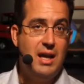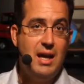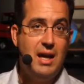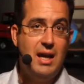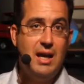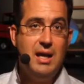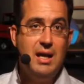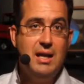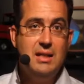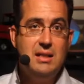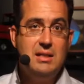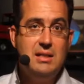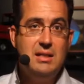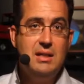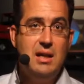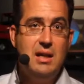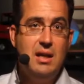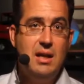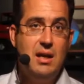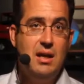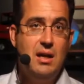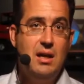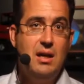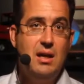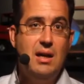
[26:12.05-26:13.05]
and
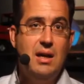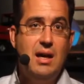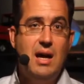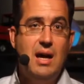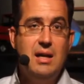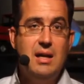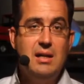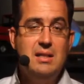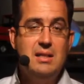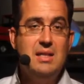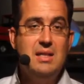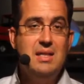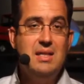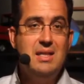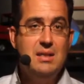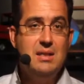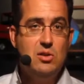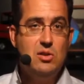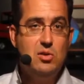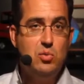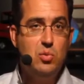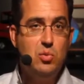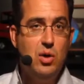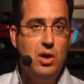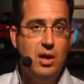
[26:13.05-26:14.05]
IT
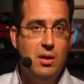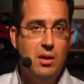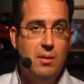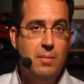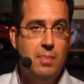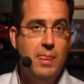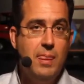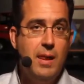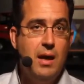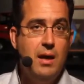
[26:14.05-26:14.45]
as well.